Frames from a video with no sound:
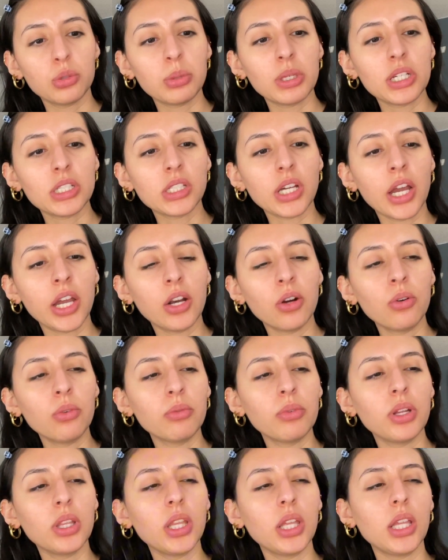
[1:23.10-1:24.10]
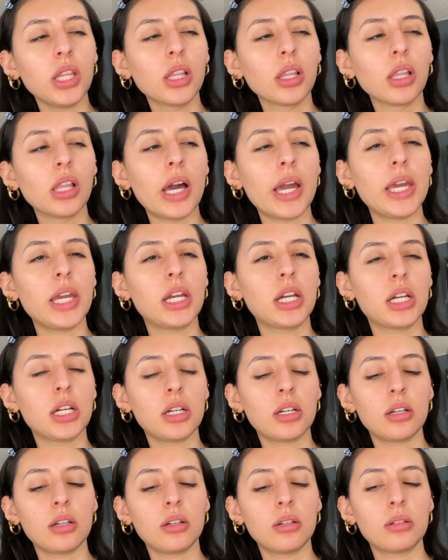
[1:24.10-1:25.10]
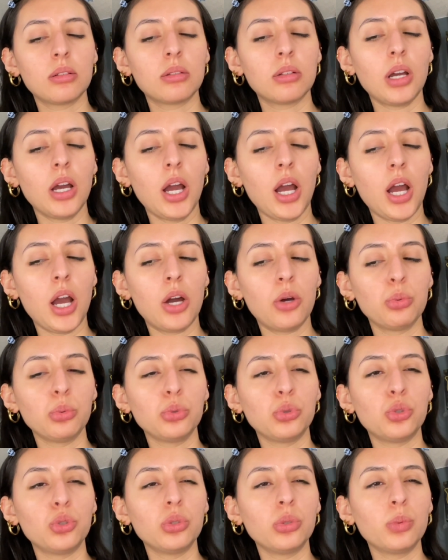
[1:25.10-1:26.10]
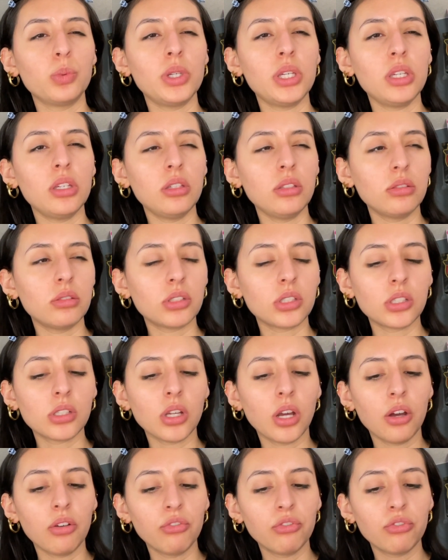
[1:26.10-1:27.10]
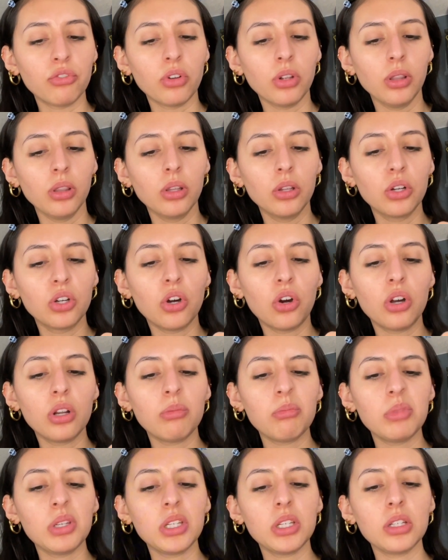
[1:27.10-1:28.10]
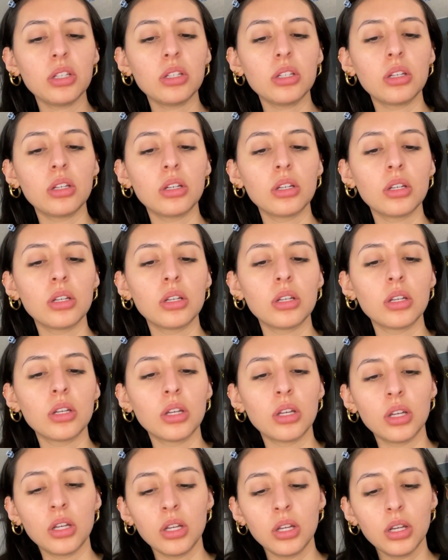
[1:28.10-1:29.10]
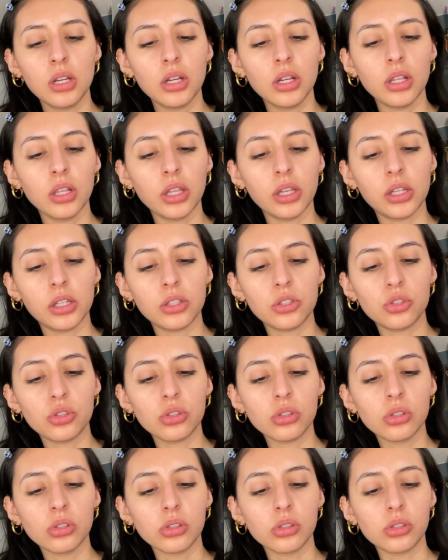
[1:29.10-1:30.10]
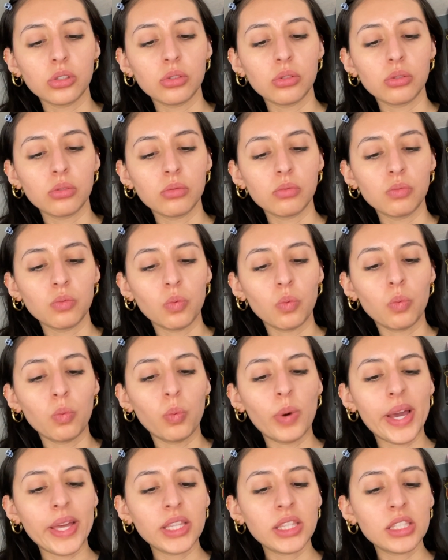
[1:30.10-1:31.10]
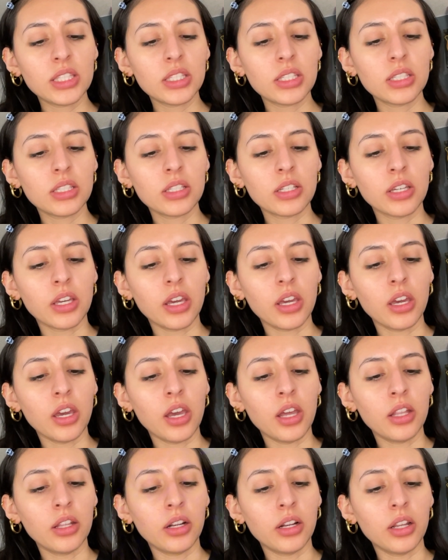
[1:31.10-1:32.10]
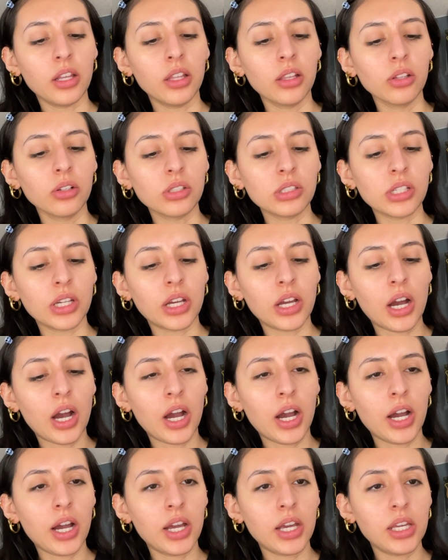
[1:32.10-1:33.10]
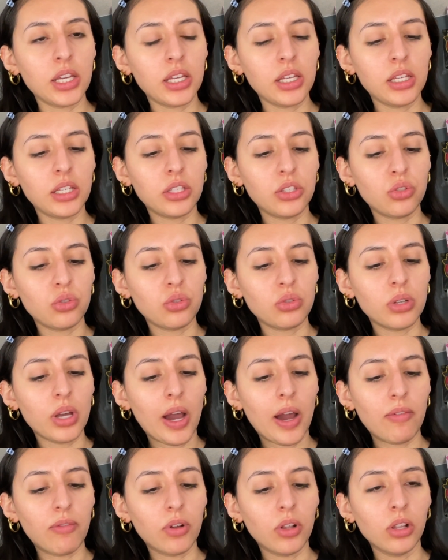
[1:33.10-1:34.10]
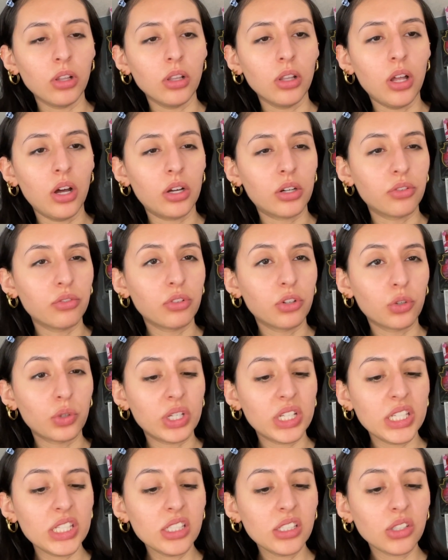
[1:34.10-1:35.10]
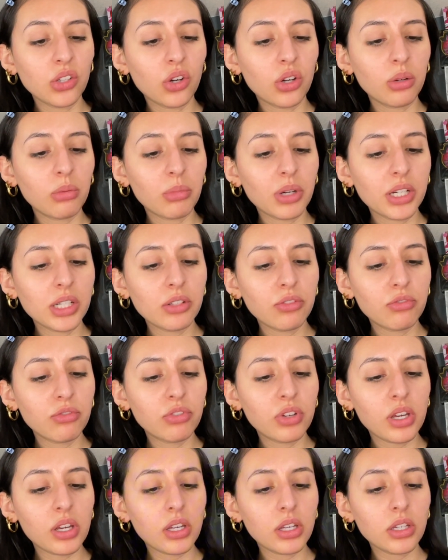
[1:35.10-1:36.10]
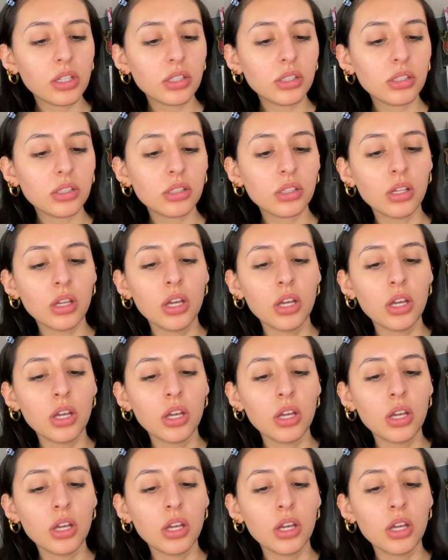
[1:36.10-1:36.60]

because I don't really like how dewy stuff look on me. Like, it just looks wet and it looks like I have a lot of grease on my face.